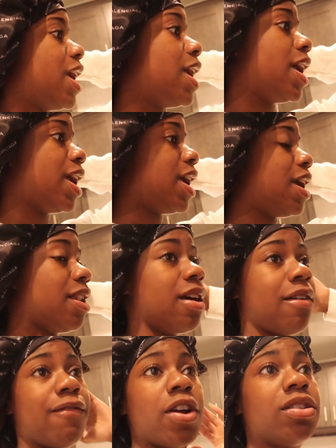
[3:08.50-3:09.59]
And
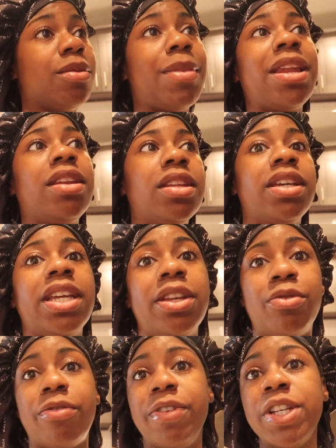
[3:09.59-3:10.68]
first I'm about to look in the
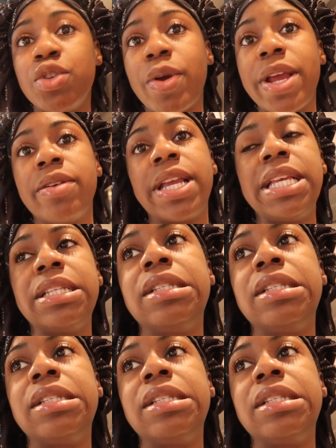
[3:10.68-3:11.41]
refrigerator and